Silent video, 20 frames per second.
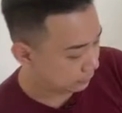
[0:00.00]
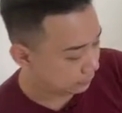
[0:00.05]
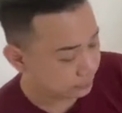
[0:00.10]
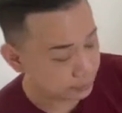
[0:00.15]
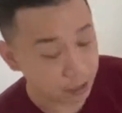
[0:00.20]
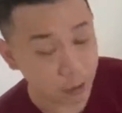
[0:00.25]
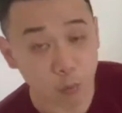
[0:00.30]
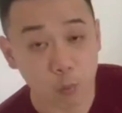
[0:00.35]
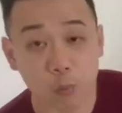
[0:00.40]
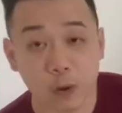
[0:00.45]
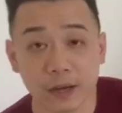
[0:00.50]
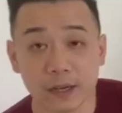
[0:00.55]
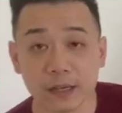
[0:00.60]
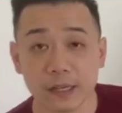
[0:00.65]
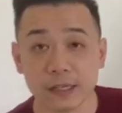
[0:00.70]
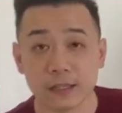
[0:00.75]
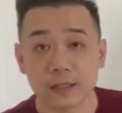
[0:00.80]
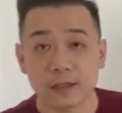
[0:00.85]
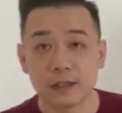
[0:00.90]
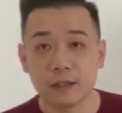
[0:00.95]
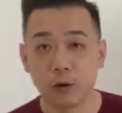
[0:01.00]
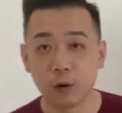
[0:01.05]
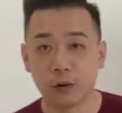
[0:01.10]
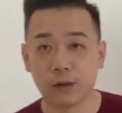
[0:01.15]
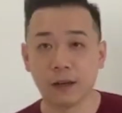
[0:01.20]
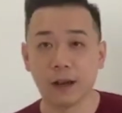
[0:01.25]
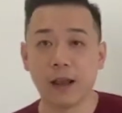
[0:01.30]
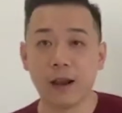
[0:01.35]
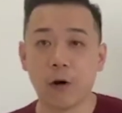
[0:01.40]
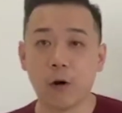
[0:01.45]
Now, what is
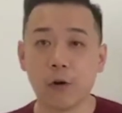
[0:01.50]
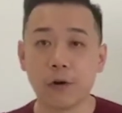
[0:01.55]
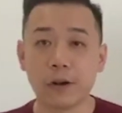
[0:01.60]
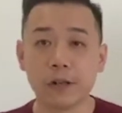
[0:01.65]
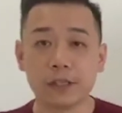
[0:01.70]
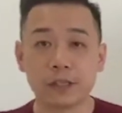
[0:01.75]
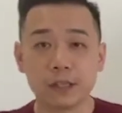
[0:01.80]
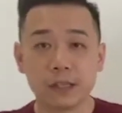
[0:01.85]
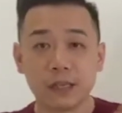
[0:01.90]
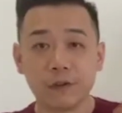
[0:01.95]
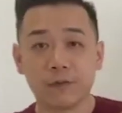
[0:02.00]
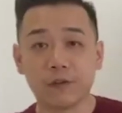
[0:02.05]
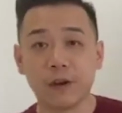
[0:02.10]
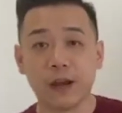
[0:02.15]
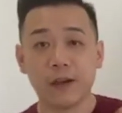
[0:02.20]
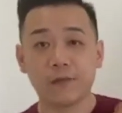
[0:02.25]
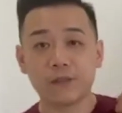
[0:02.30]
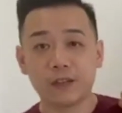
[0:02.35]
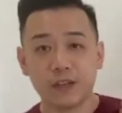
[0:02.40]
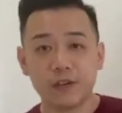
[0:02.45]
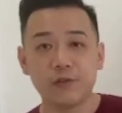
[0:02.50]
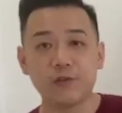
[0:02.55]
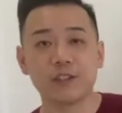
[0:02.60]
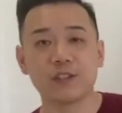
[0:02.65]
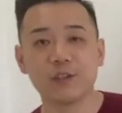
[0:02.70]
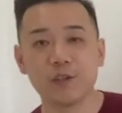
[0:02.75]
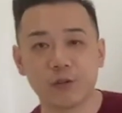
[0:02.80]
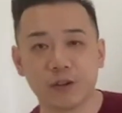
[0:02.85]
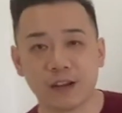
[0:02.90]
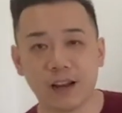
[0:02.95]
lookalike audience? If you have
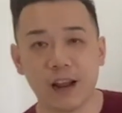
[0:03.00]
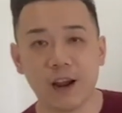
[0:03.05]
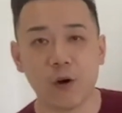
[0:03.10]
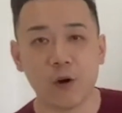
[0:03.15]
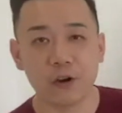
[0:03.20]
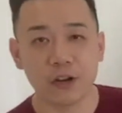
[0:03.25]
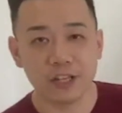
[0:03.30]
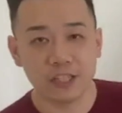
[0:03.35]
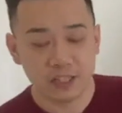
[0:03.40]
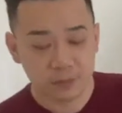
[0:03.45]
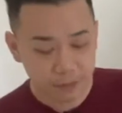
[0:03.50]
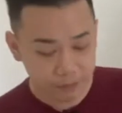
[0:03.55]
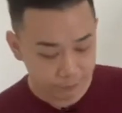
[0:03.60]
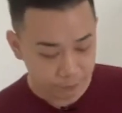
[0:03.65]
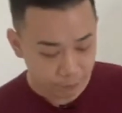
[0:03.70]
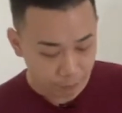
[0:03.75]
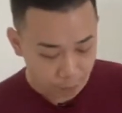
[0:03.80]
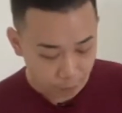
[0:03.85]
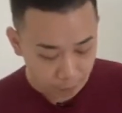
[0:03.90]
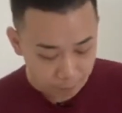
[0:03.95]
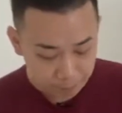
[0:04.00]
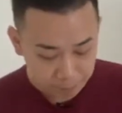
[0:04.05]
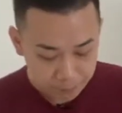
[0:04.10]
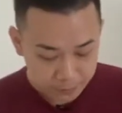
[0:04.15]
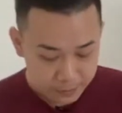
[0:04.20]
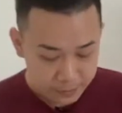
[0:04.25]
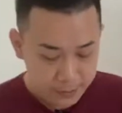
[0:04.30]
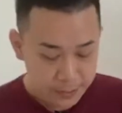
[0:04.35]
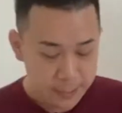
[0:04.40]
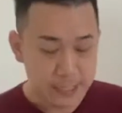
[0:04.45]
used lookalike audience before,
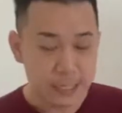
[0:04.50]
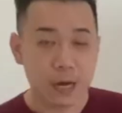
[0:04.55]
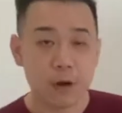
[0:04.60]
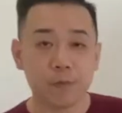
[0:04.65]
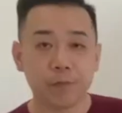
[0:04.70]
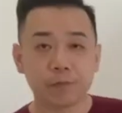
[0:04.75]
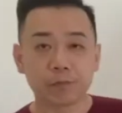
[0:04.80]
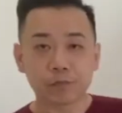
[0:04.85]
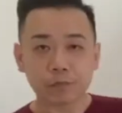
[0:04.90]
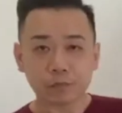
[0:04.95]
now,